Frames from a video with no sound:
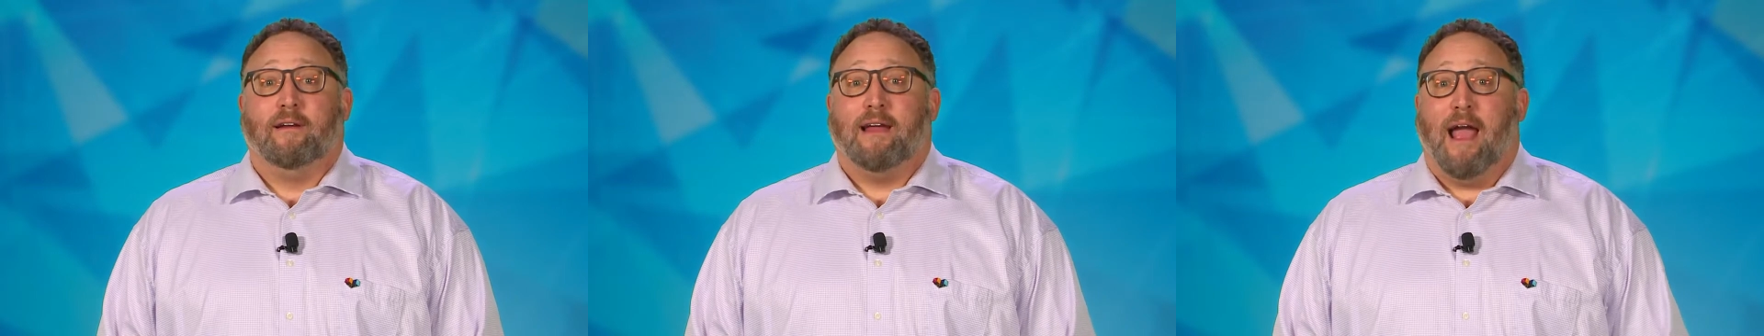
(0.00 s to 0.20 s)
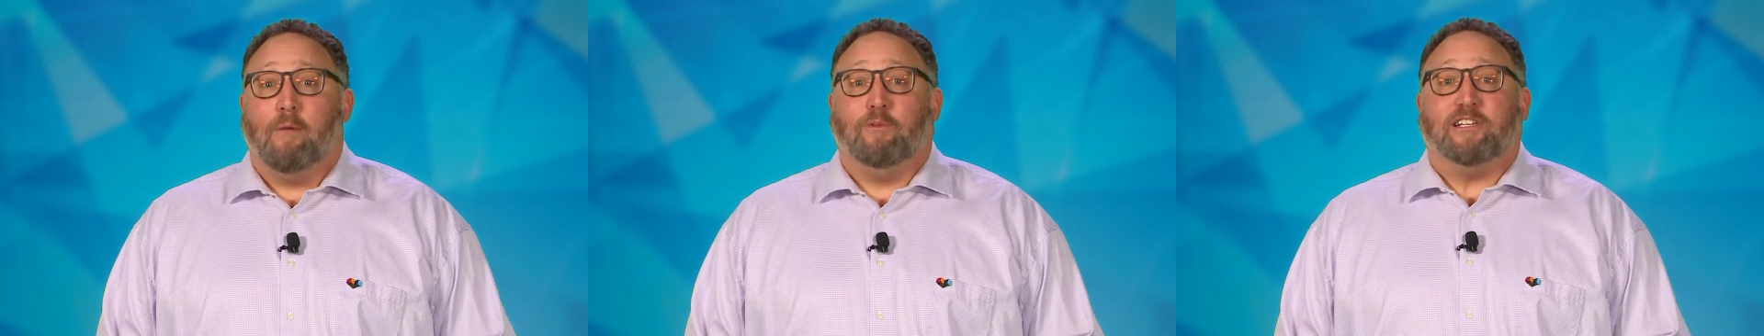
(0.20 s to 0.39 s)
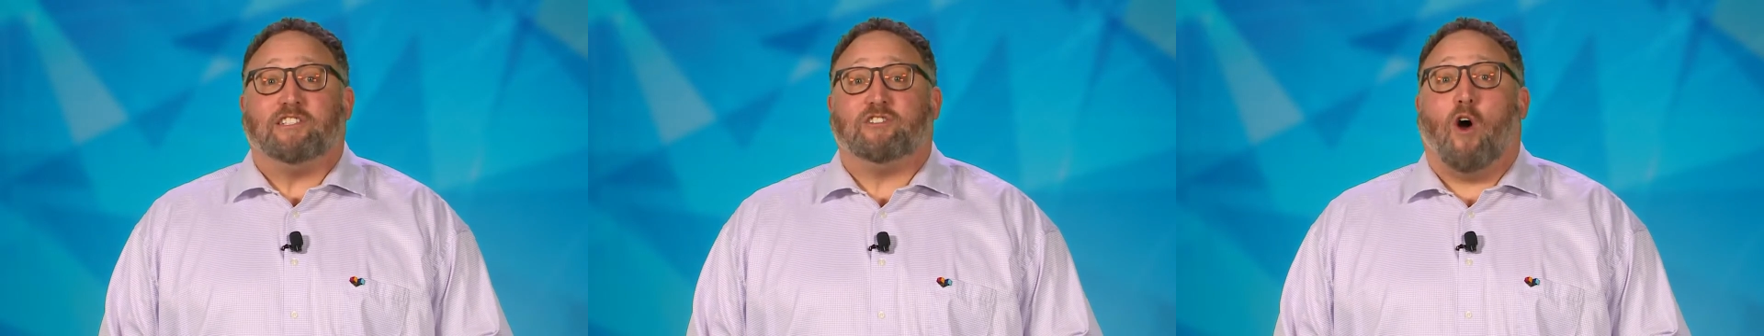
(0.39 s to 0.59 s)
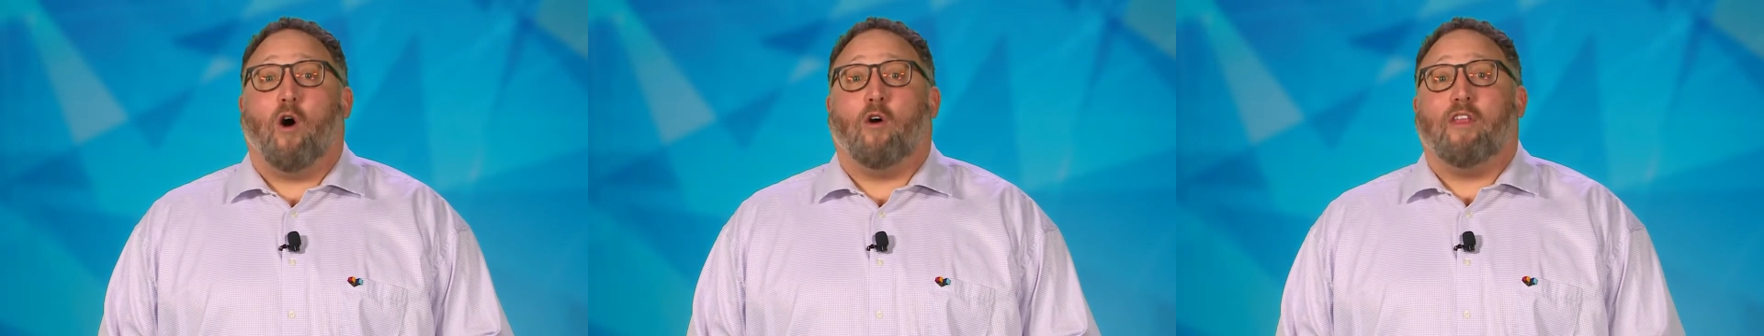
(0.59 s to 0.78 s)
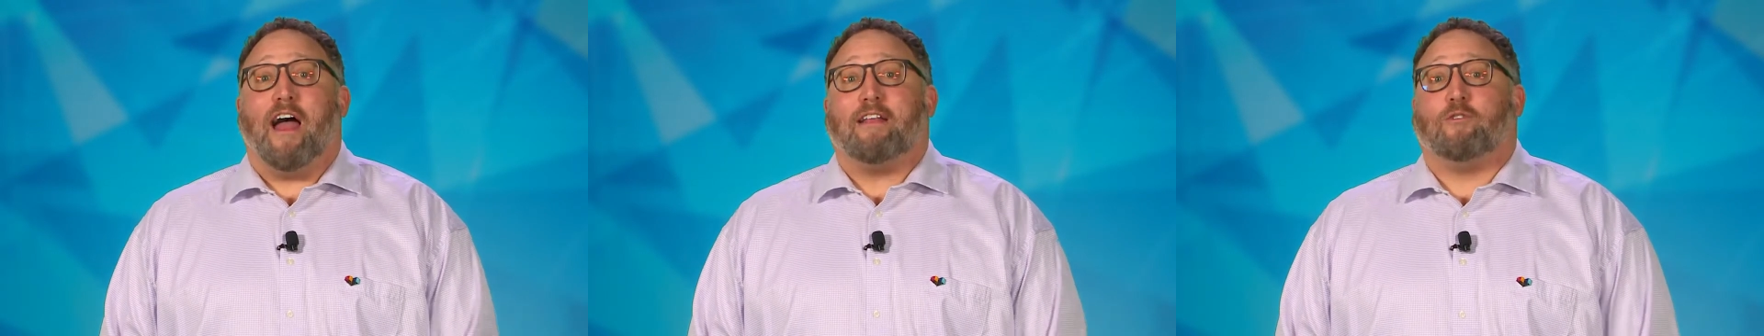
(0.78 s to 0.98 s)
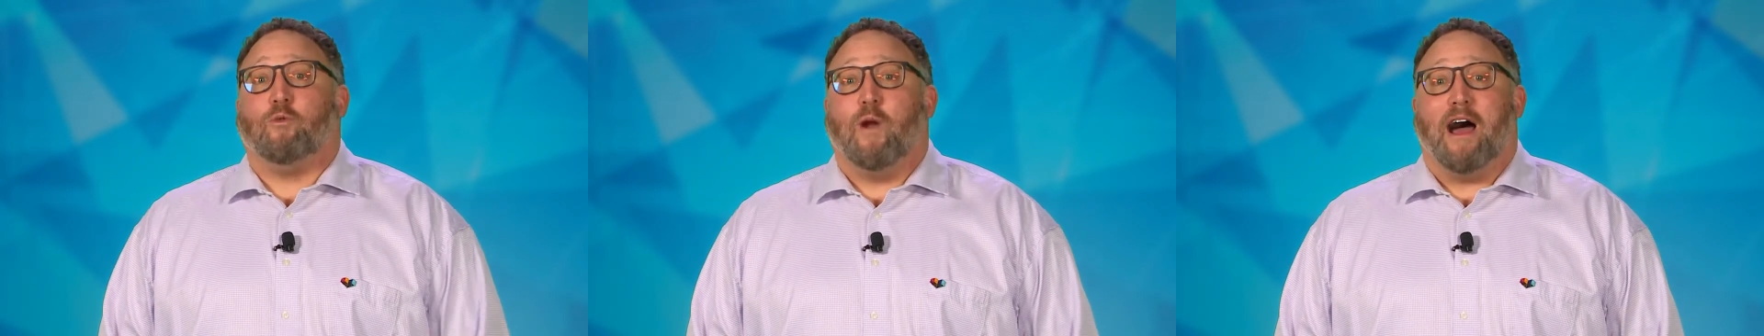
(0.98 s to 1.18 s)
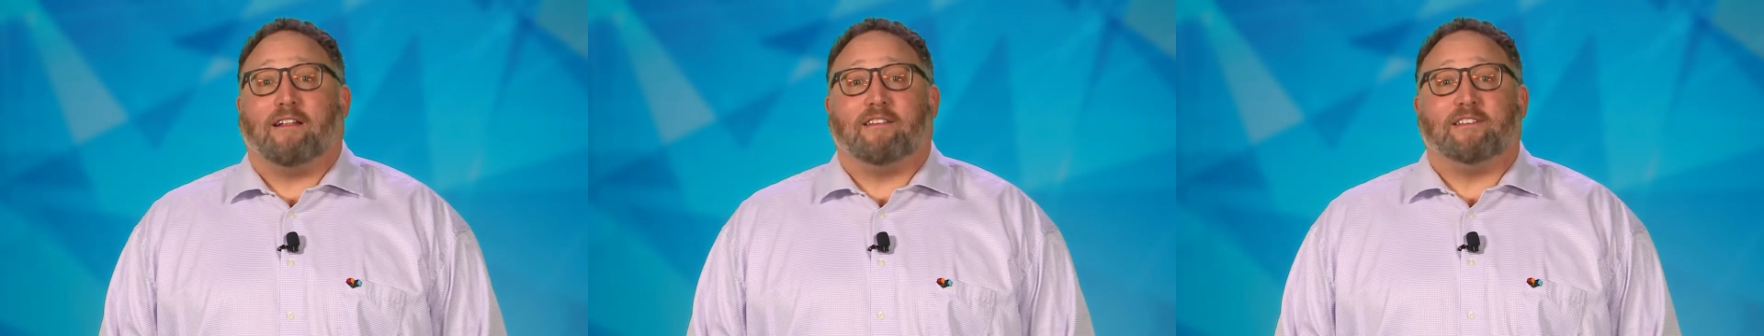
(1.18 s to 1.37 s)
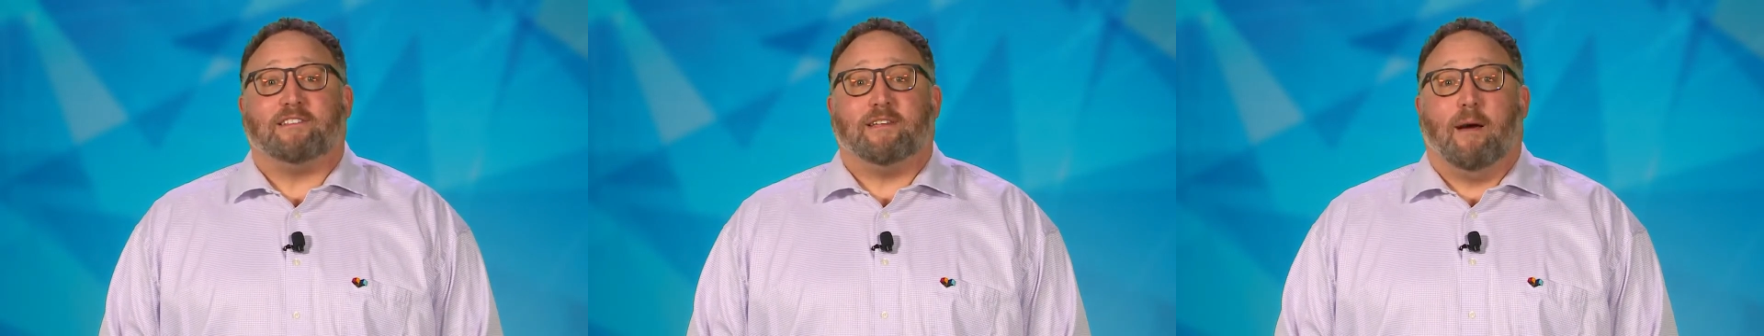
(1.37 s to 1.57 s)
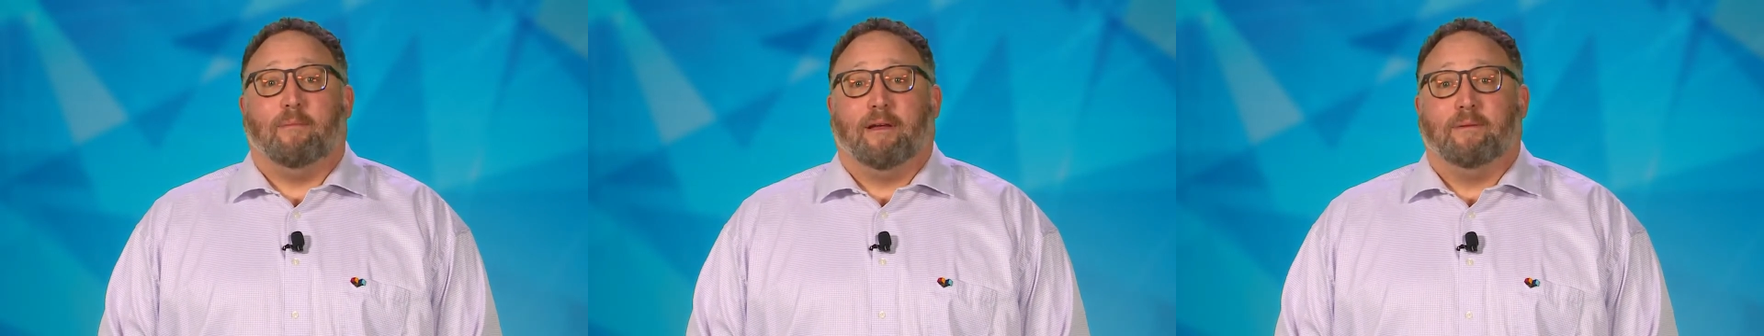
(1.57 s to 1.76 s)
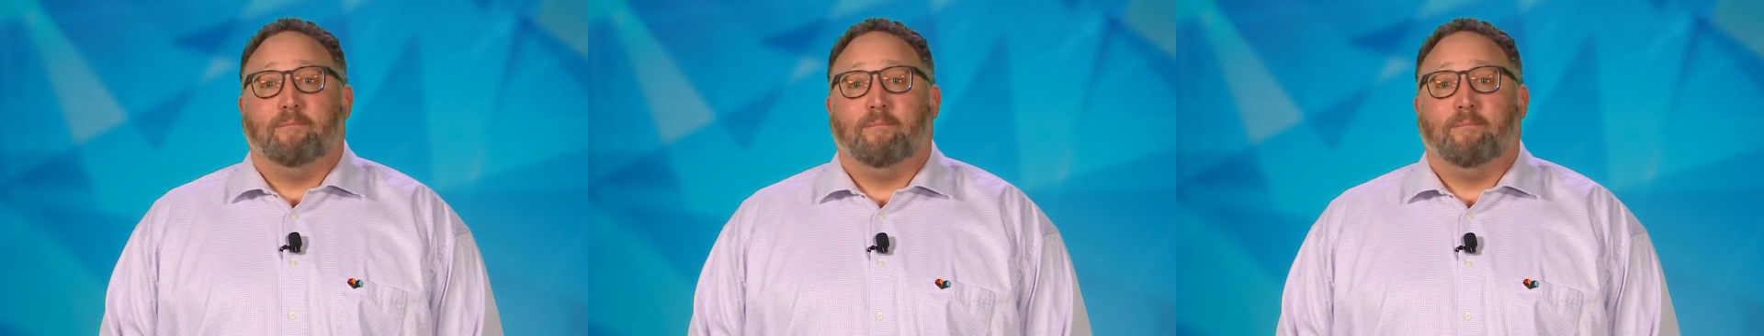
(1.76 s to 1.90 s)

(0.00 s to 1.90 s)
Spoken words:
and we saw that throughout the summit.